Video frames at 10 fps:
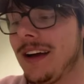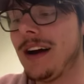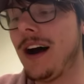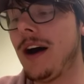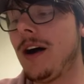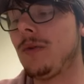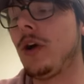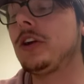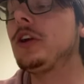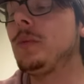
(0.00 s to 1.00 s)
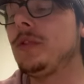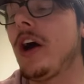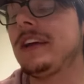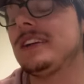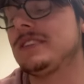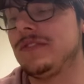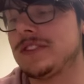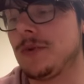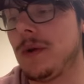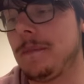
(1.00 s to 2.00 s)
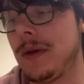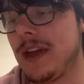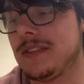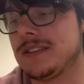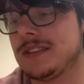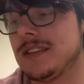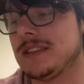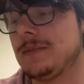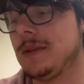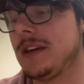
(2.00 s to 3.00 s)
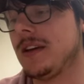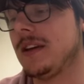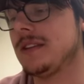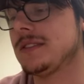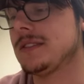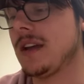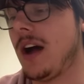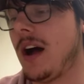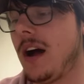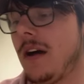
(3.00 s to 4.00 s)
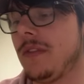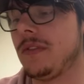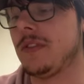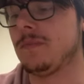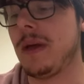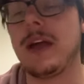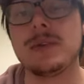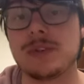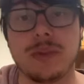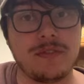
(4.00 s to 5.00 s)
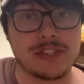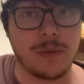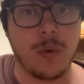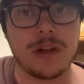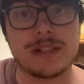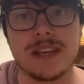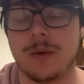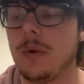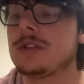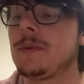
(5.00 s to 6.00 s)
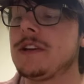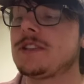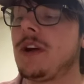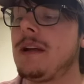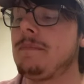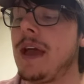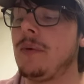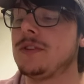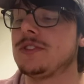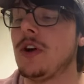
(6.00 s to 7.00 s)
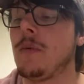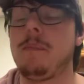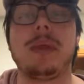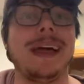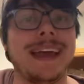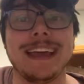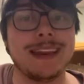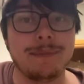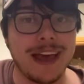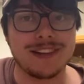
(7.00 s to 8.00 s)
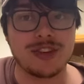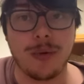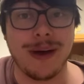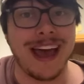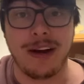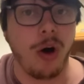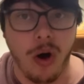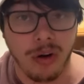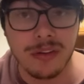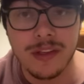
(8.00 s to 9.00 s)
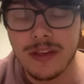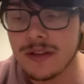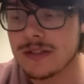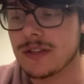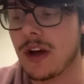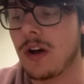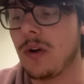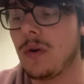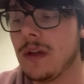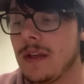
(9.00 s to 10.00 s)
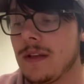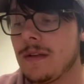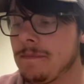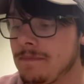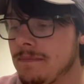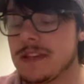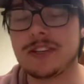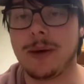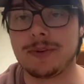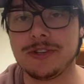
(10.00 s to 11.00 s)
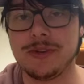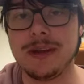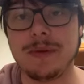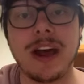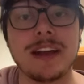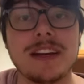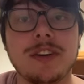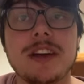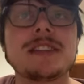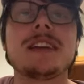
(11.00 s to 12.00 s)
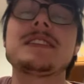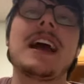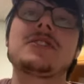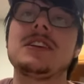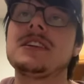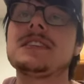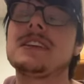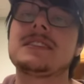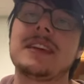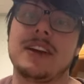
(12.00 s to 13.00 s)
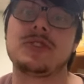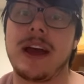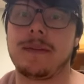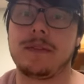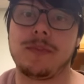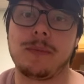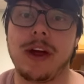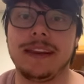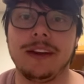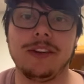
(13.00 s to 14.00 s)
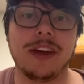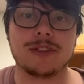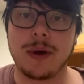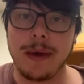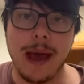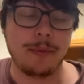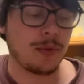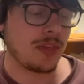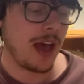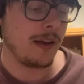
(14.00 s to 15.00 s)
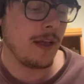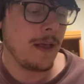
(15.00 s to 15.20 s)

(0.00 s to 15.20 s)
Uh, Rutger will not get to visit Winnipeg this season because uh, the Penguins only visit once, and the Wilkes-Barre Scranton Penguins don't play in Manitoba at all. So missed opportunity, but I digress. It gets to actually, it doesn't get to sidetrack from Bryan Little Night, so I'm happy with that.